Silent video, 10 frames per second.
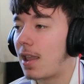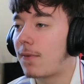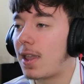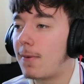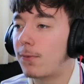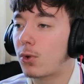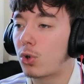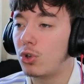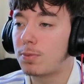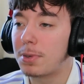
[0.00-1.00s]
If
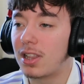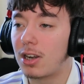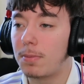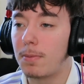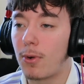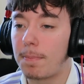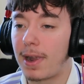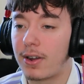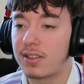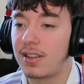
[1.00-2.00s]
Cruz put a little bit more
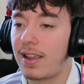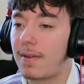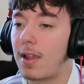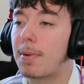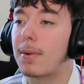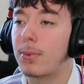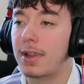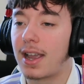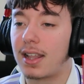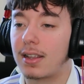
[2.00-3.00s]
power to that, it probably
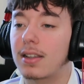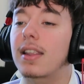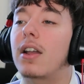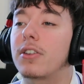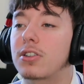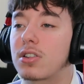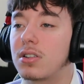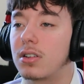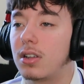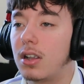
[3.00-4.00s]
would have got down here
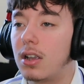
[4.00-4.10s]
to